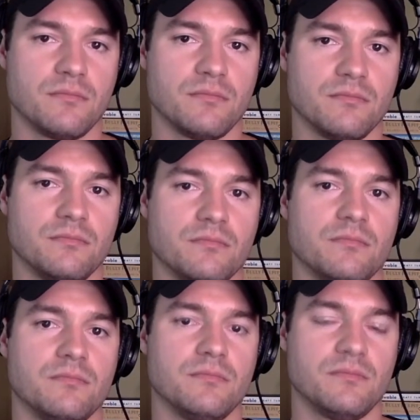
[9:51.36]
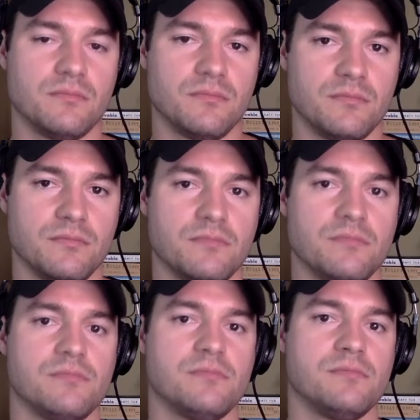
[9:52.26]

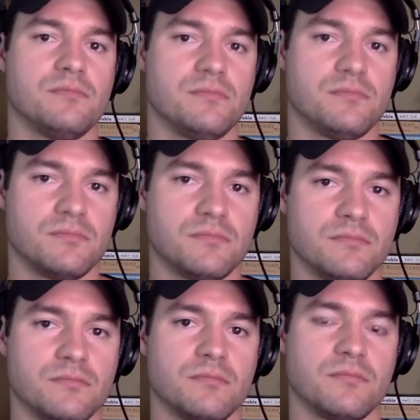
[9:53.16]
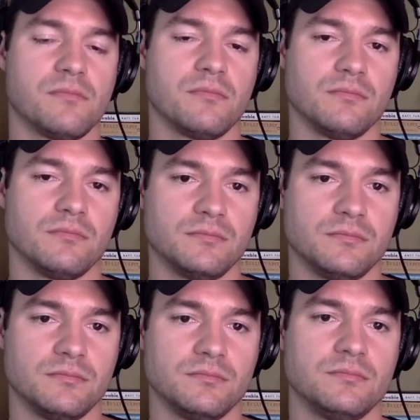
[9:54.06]

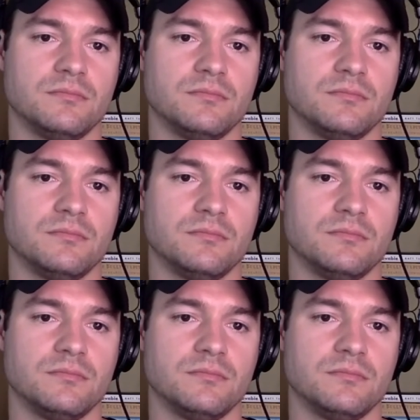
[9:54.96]
The person shown says nothing.